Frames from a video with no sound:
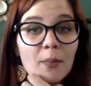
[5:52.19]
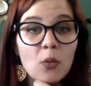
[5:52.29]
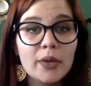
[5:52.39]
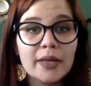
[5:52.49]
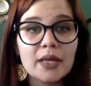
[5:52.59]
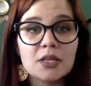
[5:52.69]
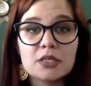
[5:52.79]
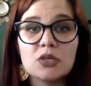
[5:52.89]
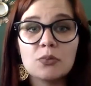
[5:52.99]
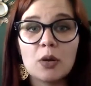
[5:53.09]
We can
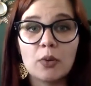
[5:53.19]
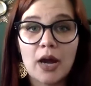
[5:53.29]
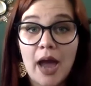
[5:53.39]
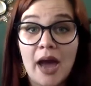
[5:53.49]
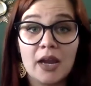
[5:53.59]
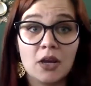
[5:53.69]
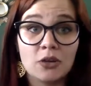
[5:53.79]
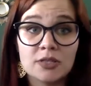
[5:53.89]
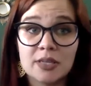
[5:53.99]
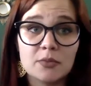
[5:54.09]
assume that we're at
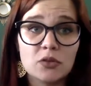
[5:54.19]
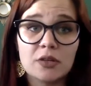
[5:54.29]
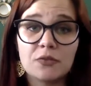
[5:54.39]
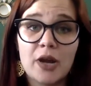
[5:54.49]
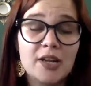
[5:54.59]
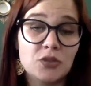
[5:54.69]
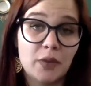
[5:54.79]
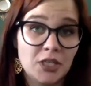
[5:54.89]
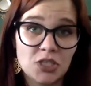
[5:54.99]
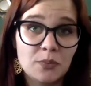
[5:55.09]
some sort of
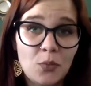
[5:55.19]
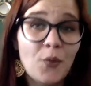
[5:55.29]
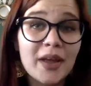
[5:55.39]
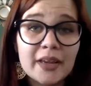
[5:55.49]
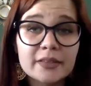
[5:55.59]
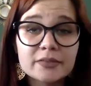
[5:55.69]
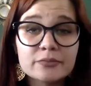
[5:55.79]
graduation point,